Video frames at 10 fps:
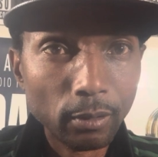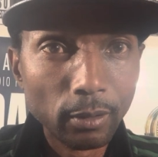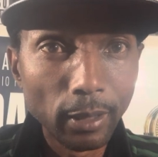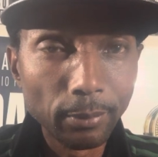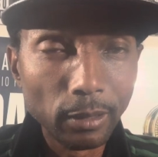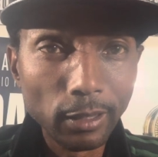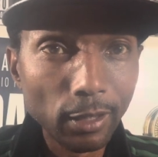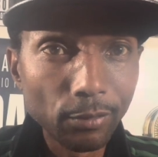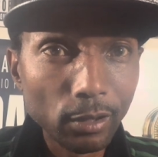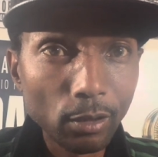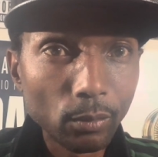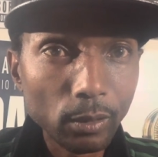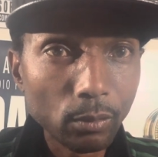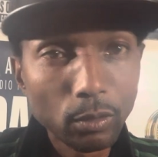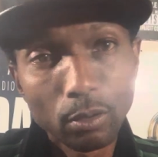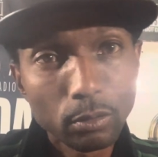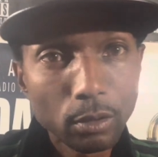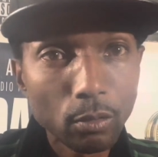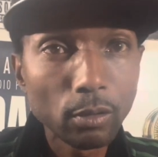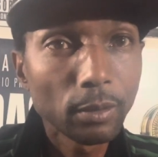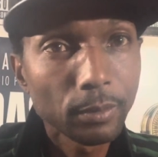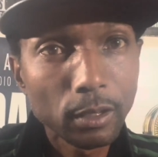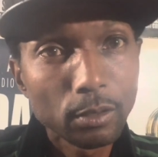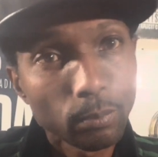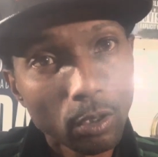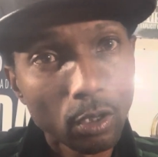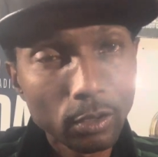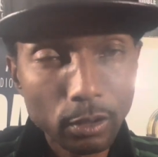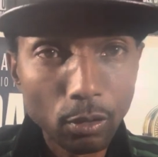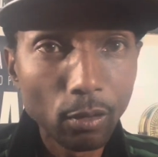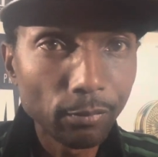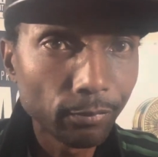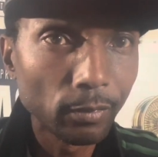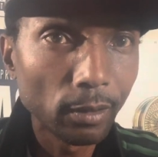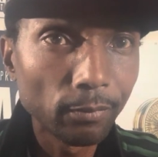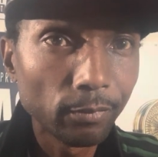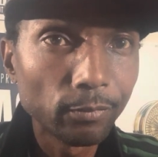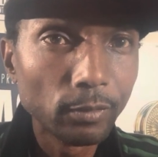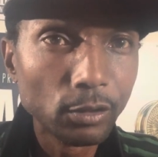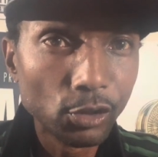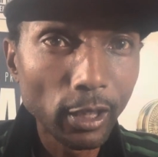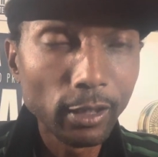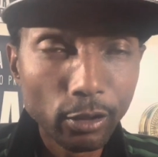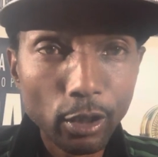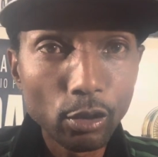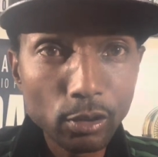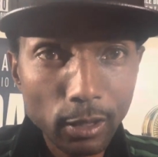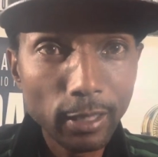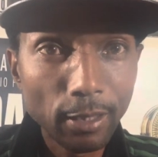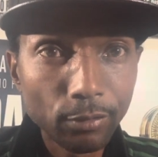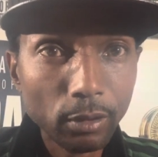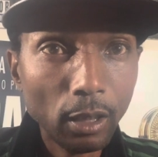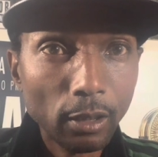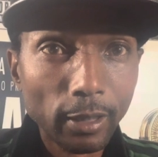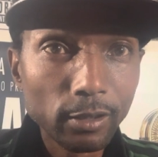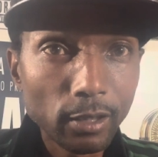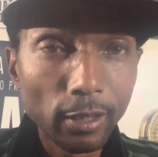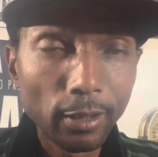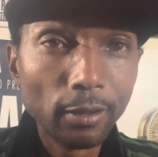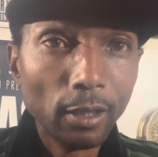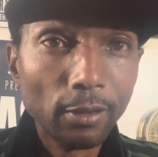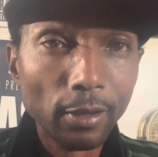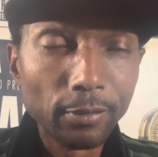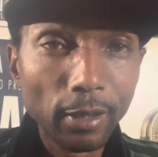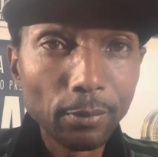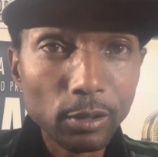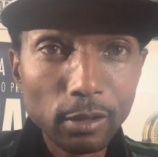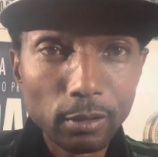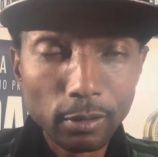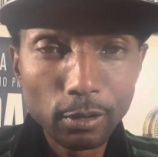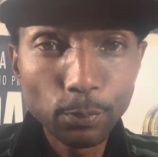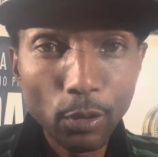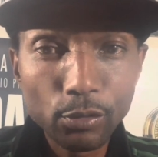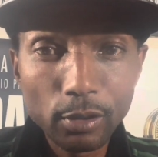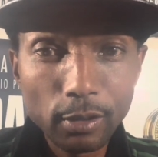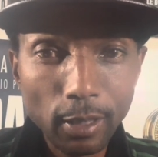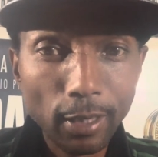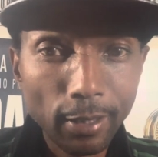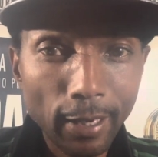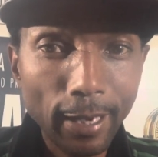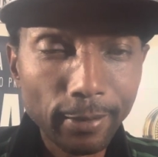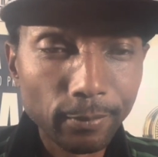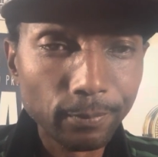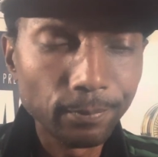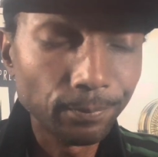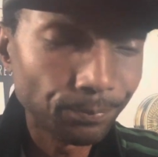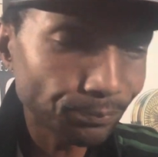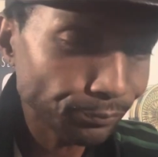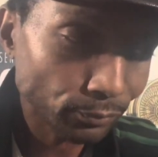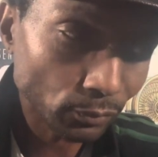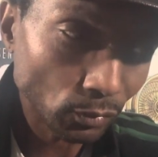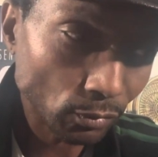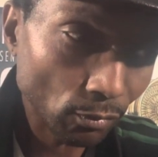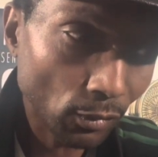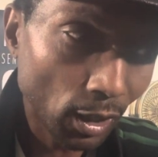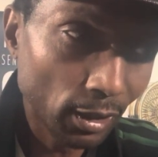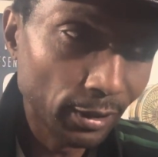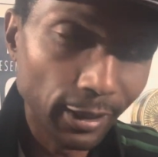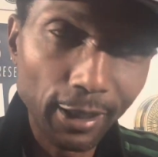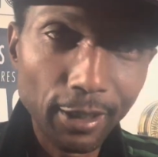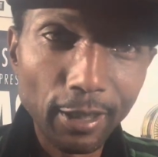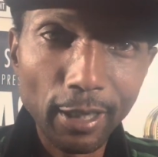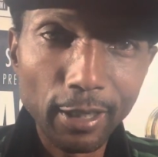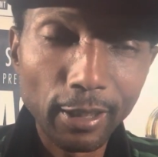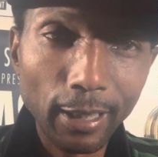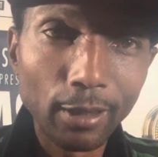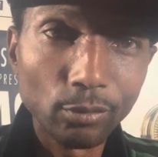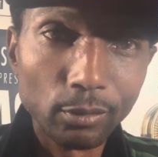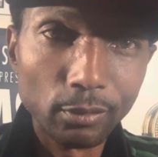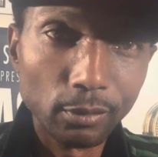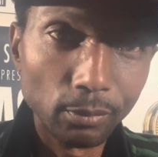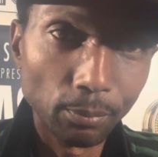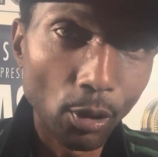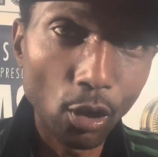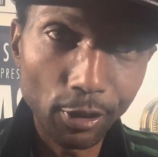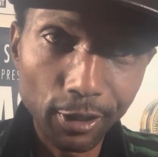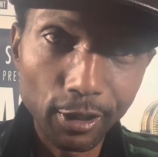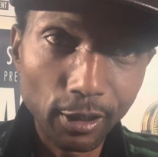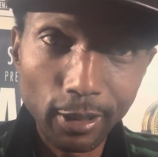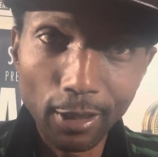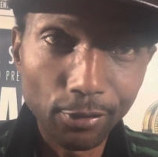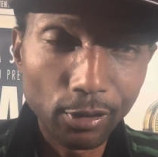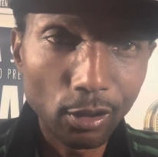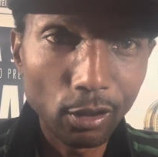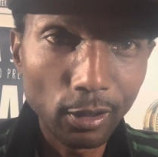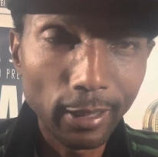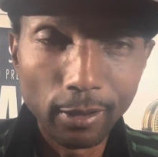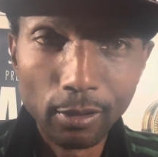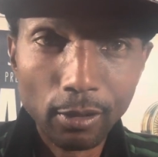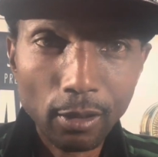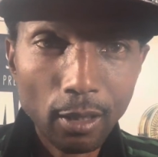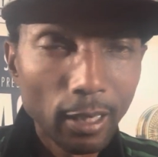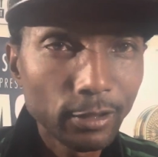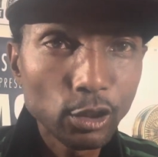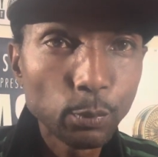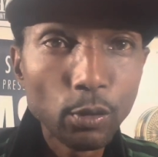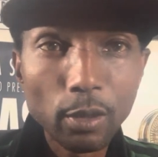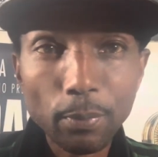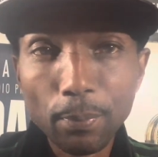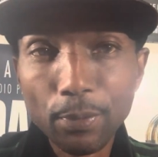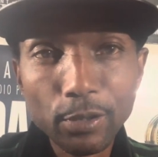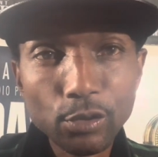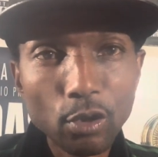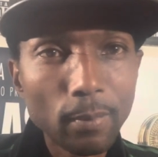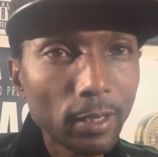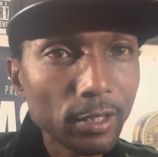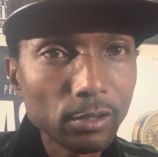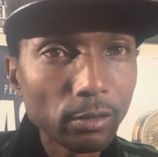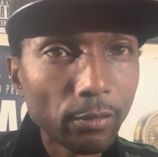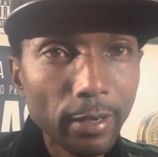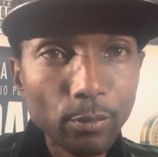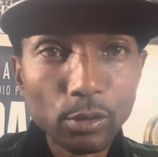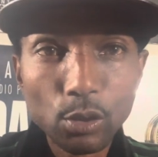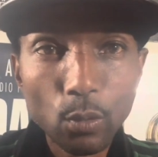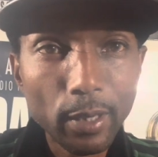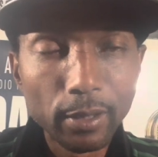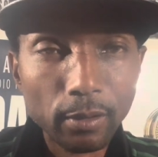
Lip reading: They believe it, yo, let's go get these bras. Going J girls together. They say that this person saying that they didn't hang out, partying together and all that. I just put up a picture on my Instagram with Twin.